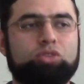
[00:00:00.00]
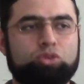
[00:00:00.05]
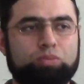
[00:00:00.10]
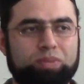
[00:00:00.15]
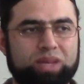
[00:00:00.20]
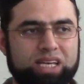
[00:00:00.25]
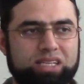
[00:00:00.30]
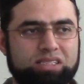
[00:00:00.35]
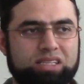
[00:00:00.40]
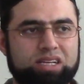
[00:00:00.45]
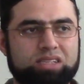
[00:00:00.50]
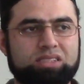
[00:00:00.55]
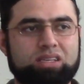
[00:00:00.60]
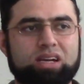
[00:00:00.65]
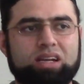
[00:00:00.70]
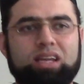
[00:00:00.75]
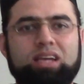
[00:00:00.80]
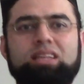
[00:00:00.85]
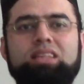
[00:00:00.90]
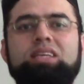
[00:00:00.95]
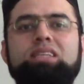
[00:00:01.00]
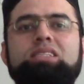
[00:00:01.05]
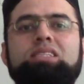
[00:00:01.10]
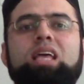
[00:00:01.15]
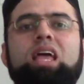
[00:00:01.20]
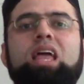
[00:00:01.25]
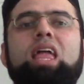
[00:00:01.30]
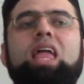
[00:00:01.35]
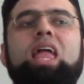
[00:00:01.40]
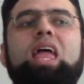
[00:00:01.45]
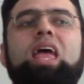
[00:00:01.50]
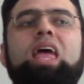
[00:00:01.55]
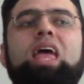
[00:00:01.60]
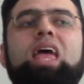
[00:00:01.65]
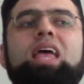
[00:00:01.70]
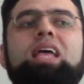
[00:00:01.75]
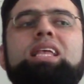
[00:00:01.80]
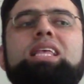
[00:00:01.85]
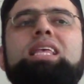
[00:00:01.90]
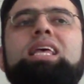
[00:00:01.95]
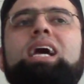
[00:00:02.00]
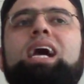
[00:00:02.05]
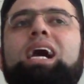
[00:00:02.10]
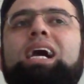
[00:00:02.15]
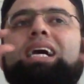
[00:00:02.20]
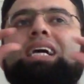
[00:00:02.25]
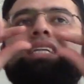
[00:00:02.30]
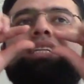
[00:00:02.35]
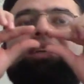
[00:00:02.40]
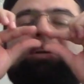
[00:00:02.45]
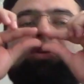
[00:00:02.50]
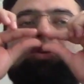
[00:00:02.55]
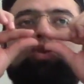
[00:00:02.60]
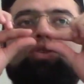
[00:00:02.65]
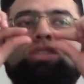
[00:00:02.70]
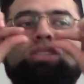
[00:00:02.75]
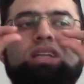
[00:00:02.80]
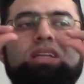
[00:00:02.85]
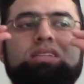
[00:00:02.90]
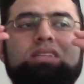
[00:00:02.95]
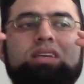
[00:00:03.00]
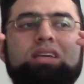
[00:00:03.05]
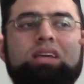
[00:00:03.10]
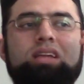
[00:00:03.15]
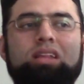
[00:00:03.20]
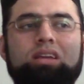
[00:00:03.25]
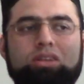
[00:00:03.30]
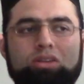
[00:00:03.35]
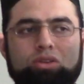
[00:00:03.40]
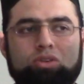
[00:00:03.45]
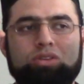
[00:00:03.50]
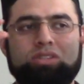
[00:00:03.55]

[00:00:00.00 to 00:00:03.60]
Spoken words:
to place their tongue like this, and close the teeth,